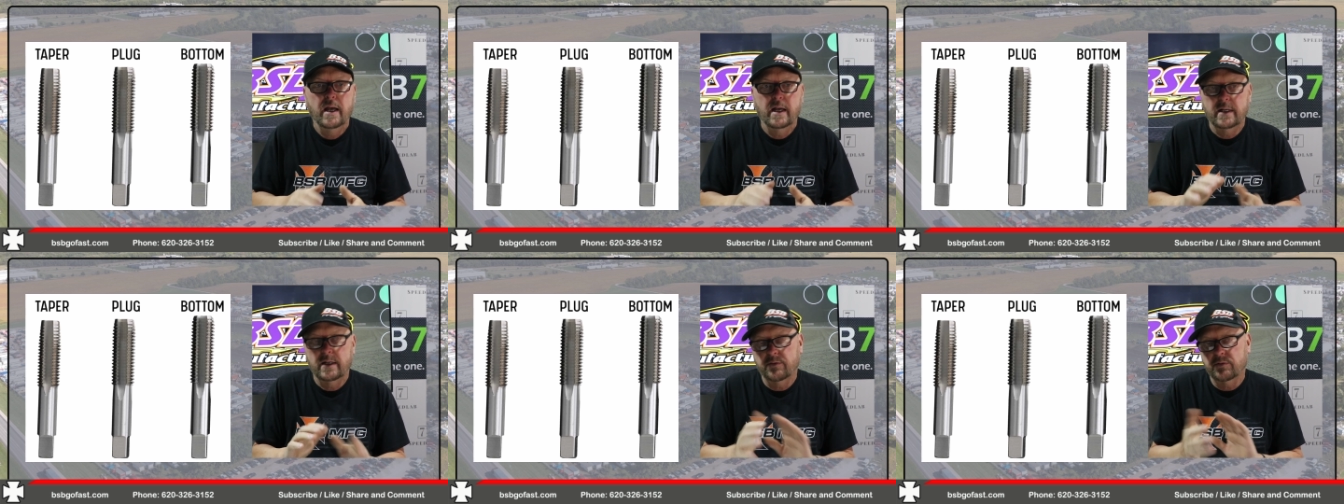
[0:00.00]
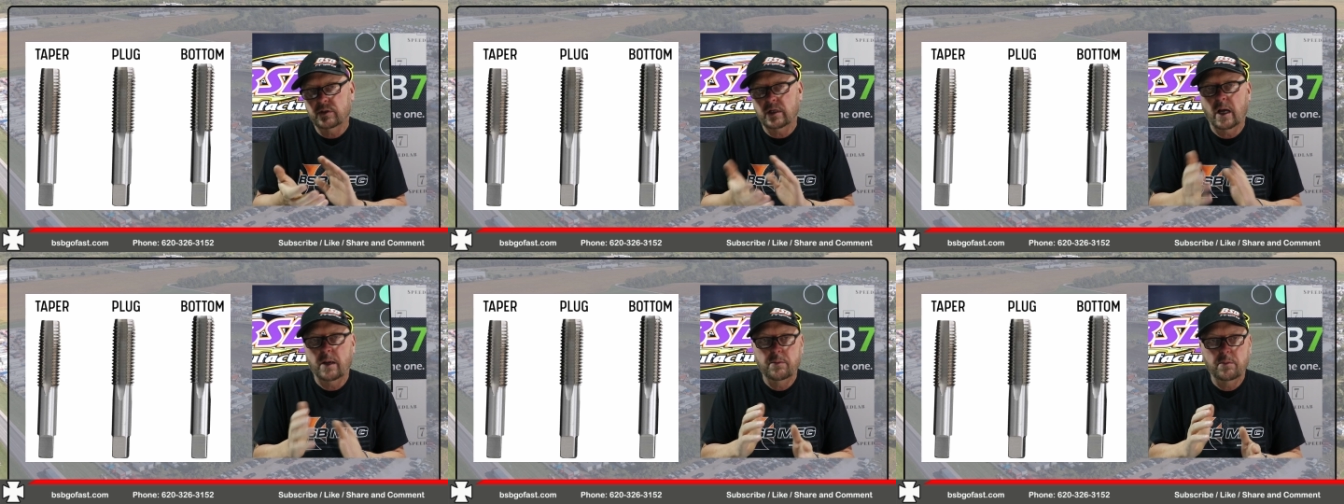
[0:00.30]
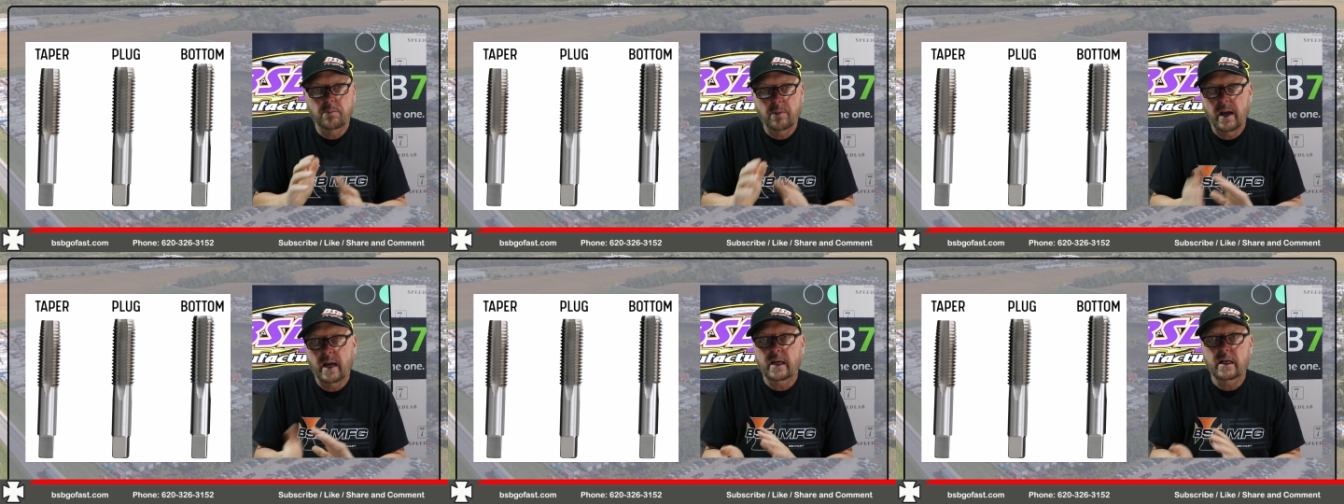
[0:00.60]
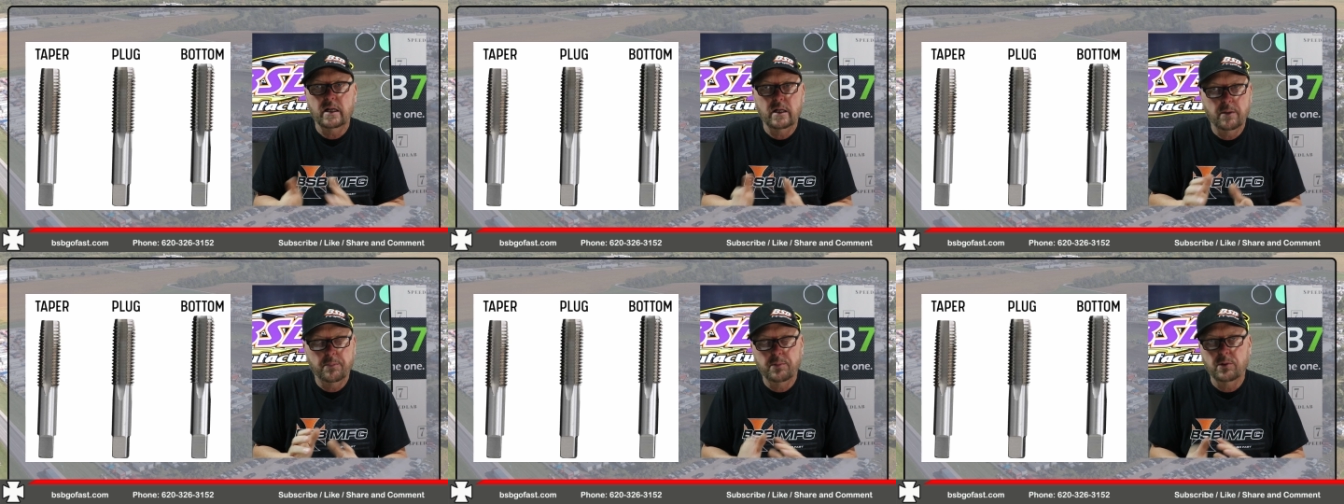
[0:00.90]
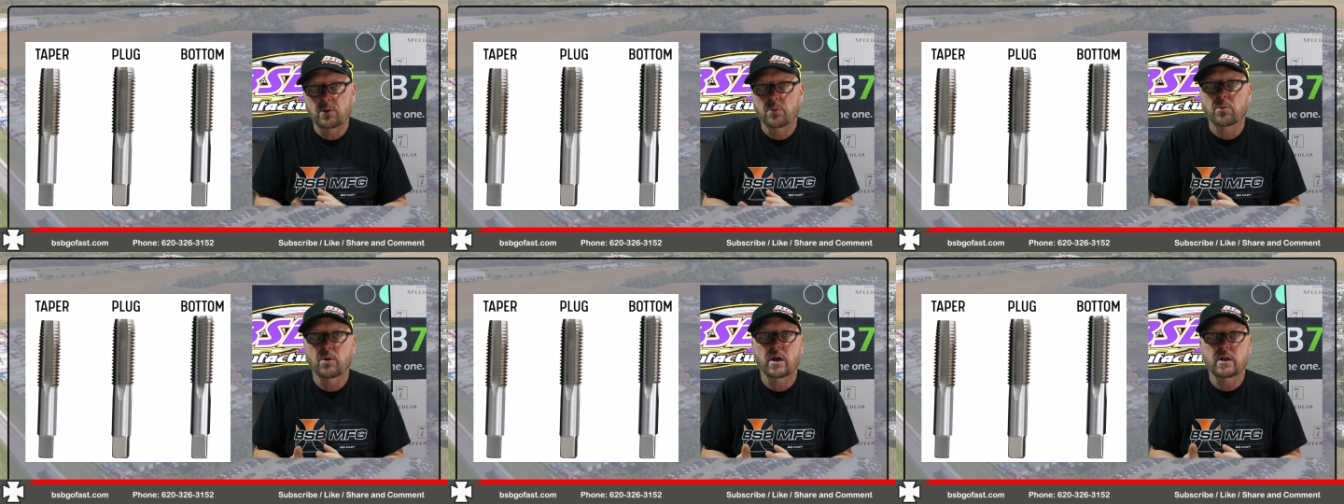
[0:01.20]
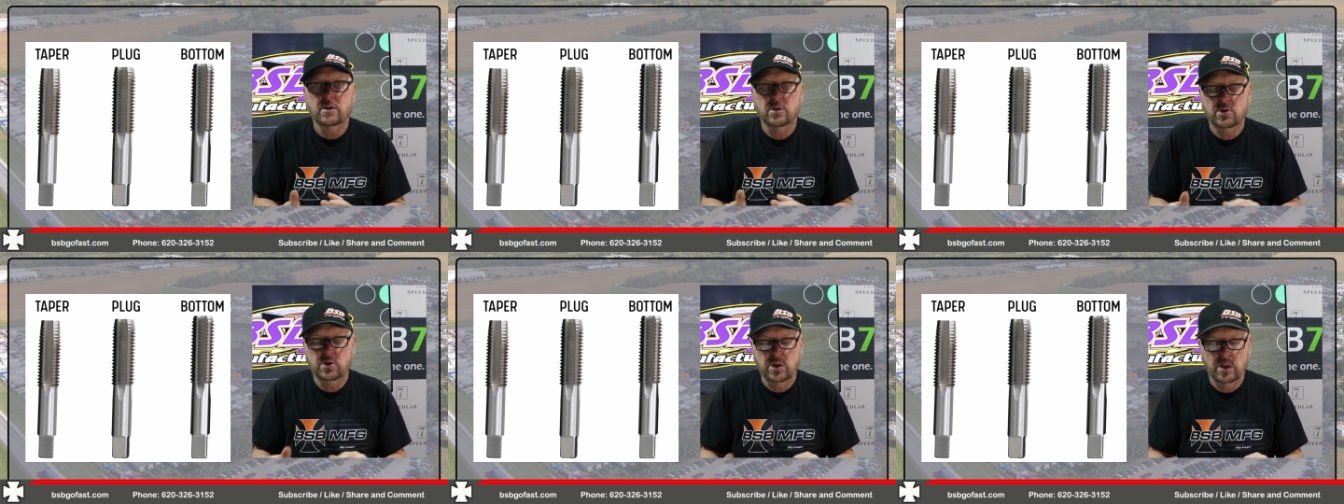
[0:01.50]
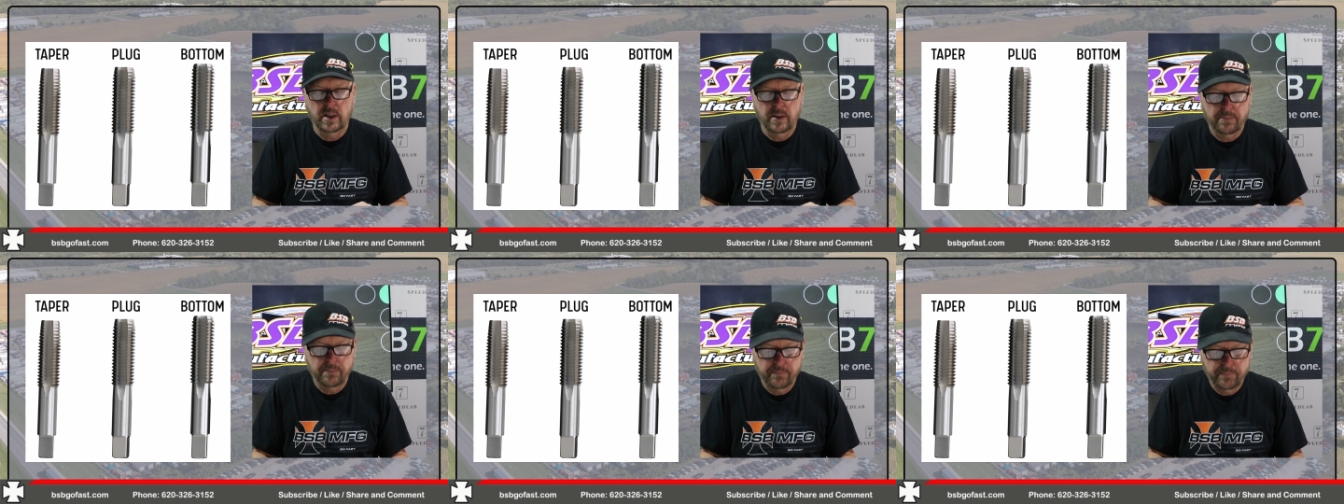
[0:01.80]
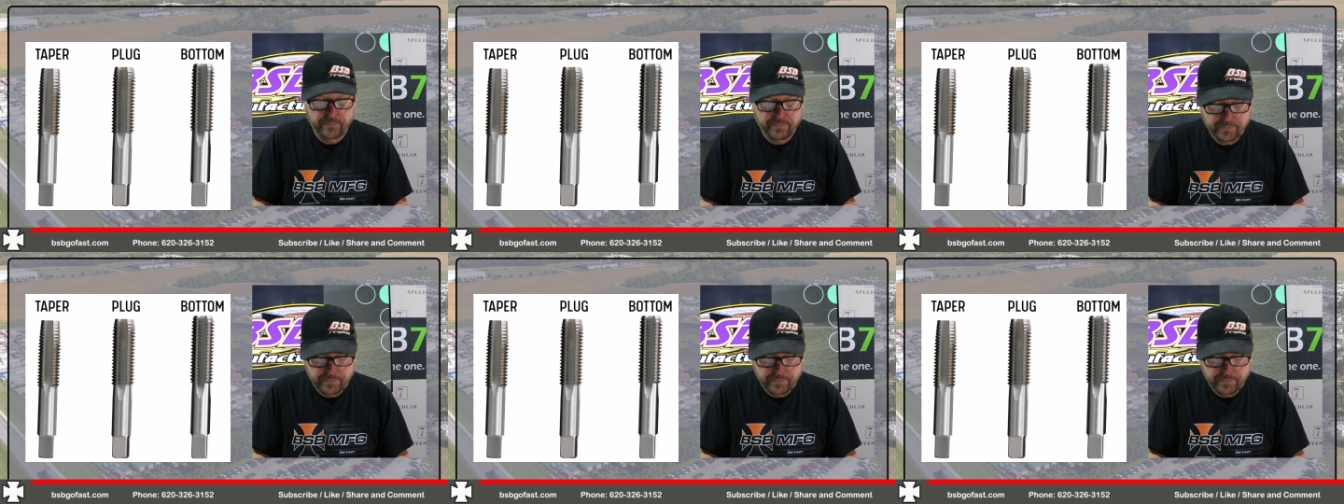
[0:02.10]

And every time you back it up, it'll break the chip.